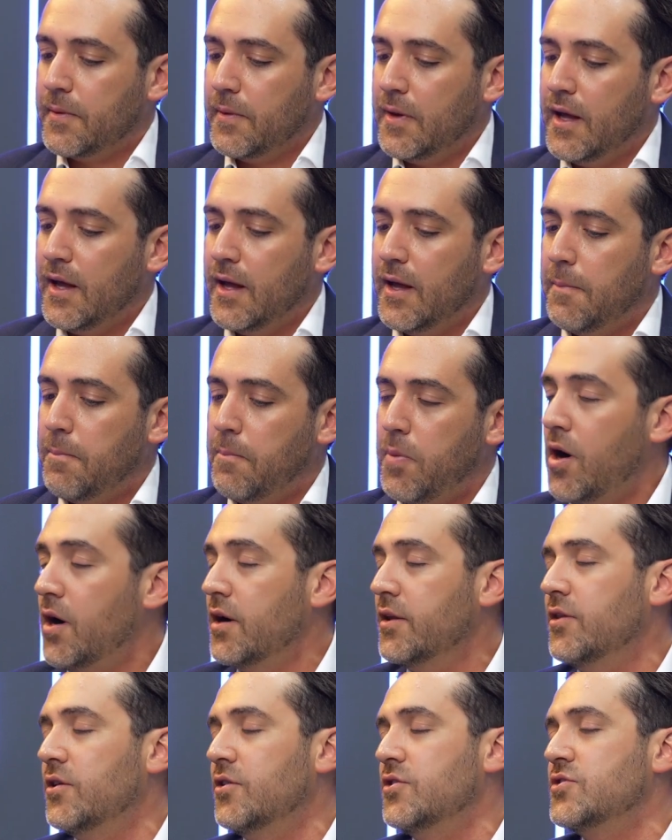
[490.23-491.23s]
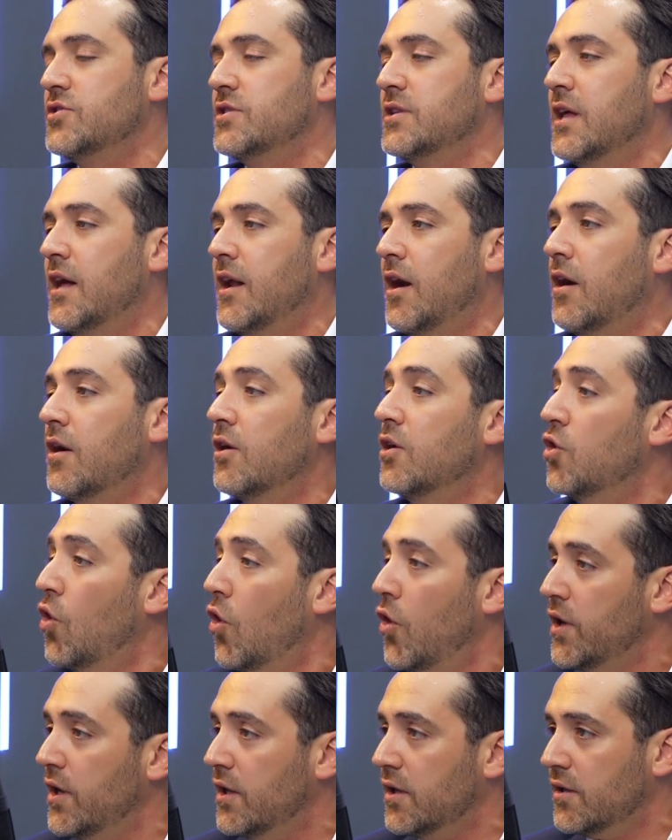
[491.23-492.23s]
uh, partners that are
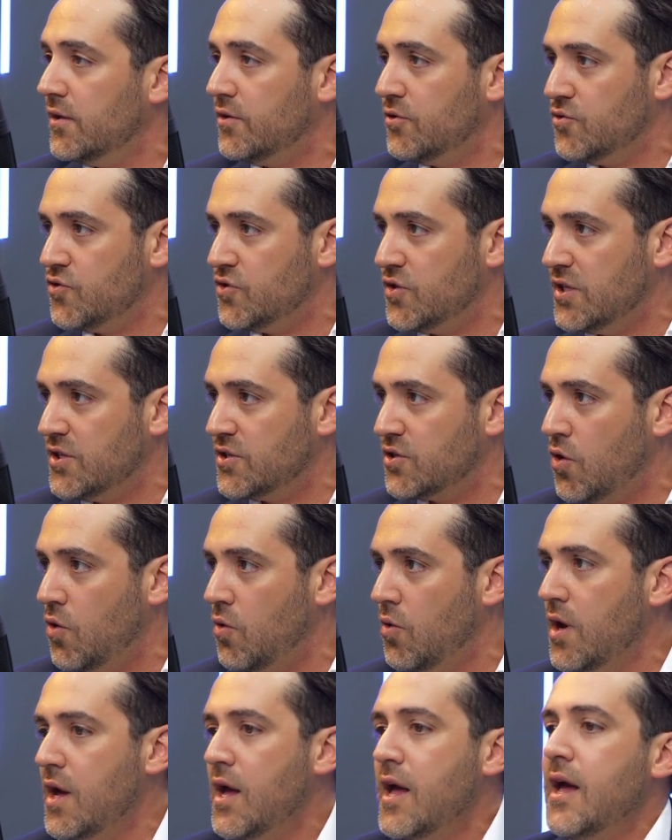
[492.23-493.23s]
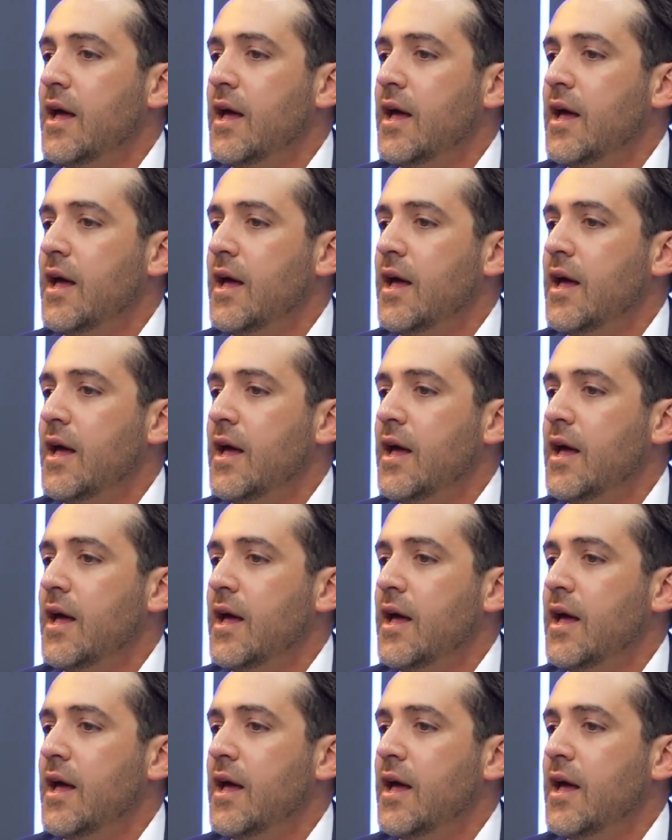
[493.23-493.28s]
loyal to Cisco,